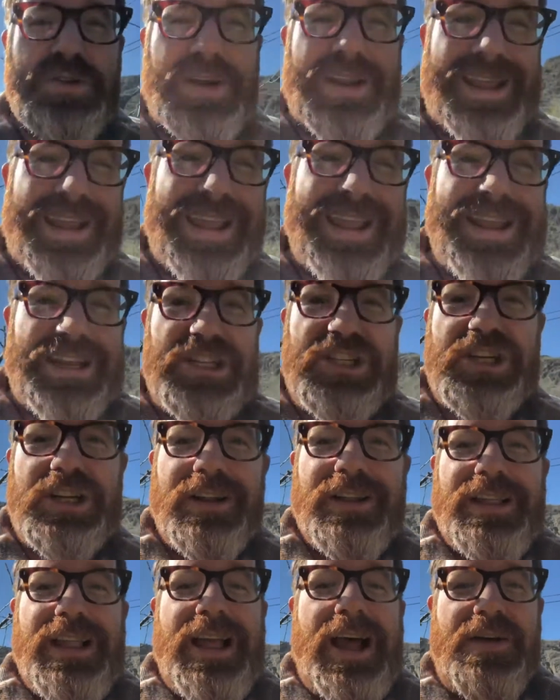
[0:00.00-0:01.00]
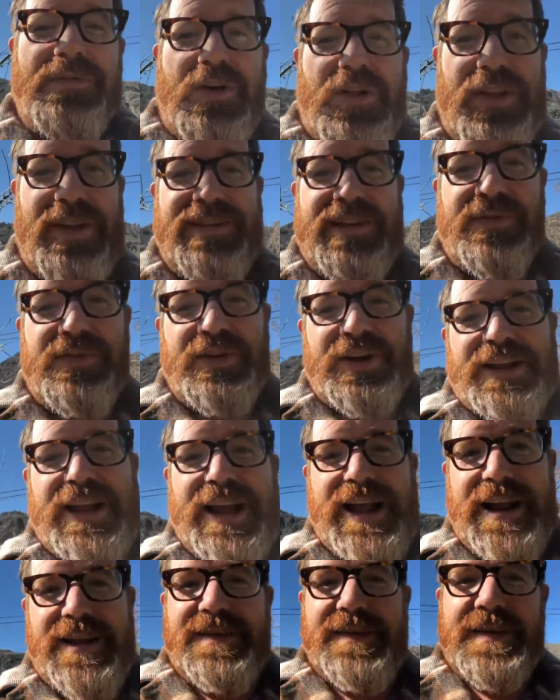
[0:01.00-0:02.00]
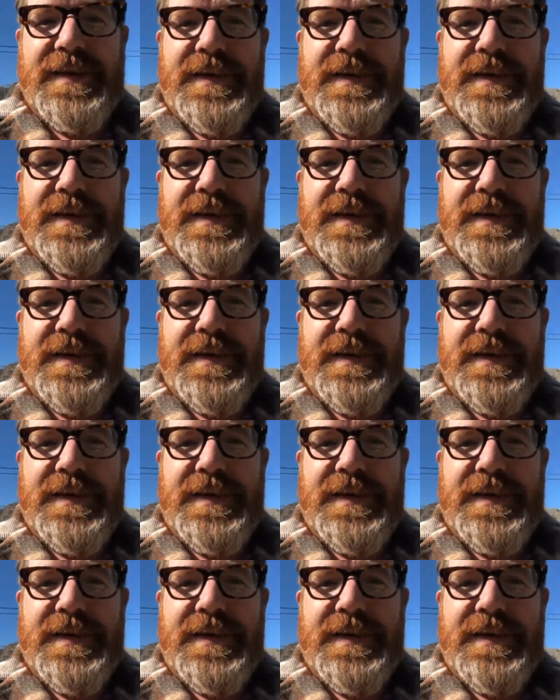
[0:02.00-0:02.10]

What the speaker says: each of all these different kinds.